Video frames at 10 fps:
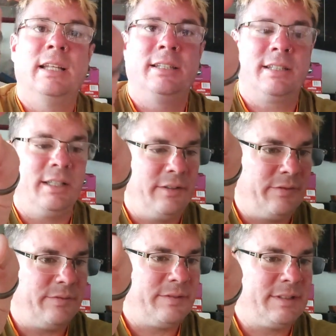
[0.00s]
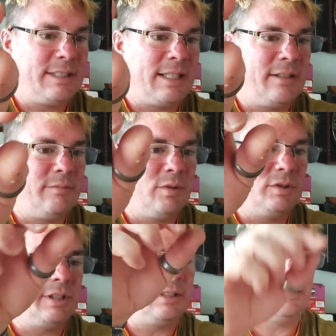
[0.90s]
It's kind of more
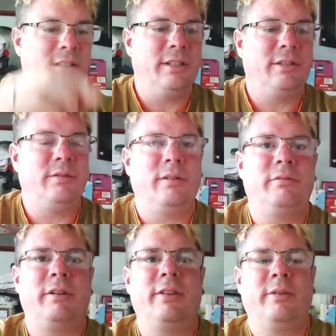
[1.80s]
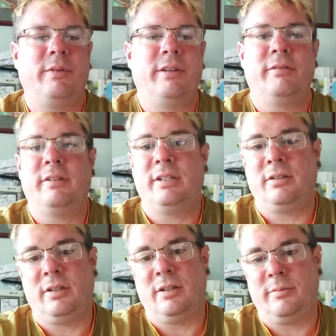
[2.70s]
centered than this one. I'm trying to think where this is
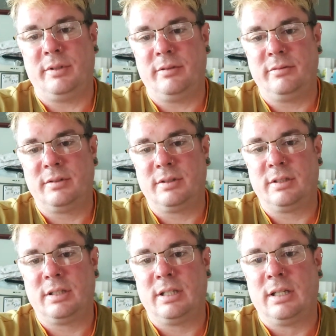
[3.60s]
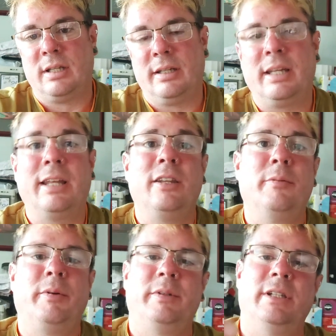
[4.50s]
on the Oppo. Yeah, in the
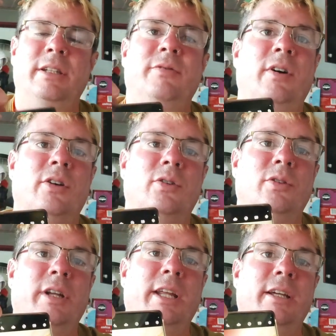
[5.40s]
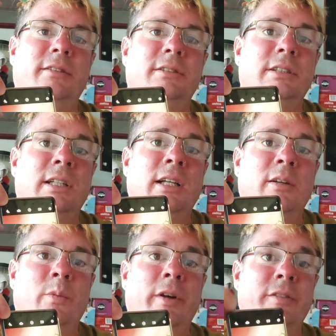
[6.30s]
Oppo it's in this far corner here,
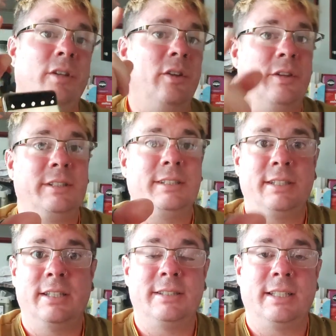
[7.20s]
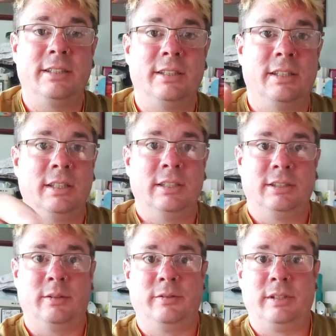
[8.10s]
whereas on this it's in the center.
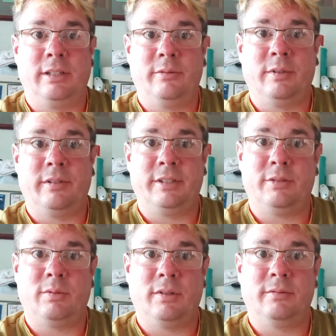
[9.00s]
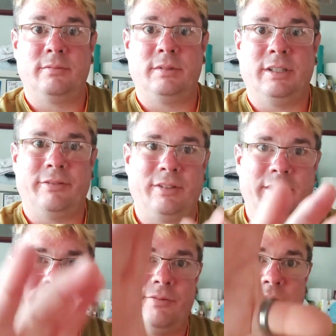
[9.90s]
So obviously, whereas this one you have to
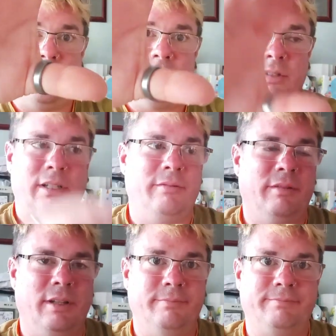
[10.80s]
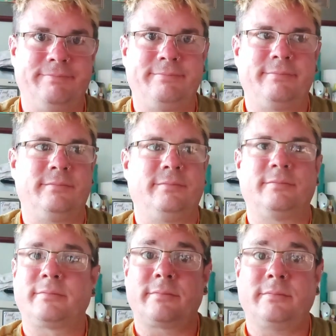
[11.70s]
lift the phone slightly,
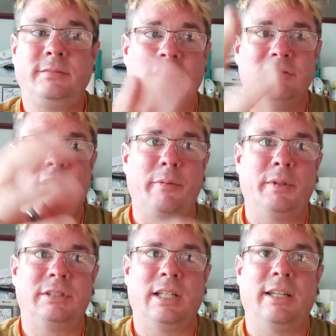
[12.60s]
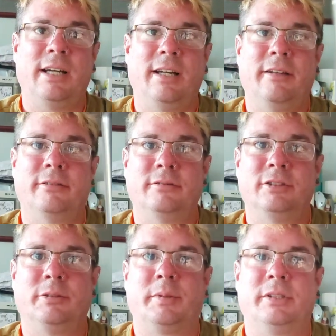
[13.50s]
tripod slightly higher,
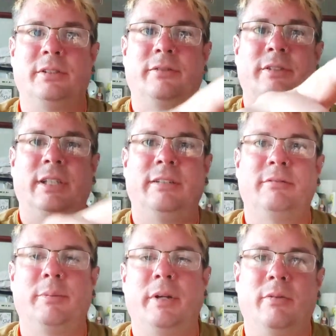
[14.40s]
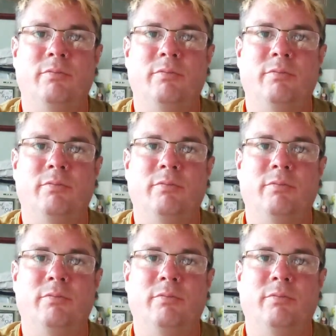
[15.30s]
just because obviously depending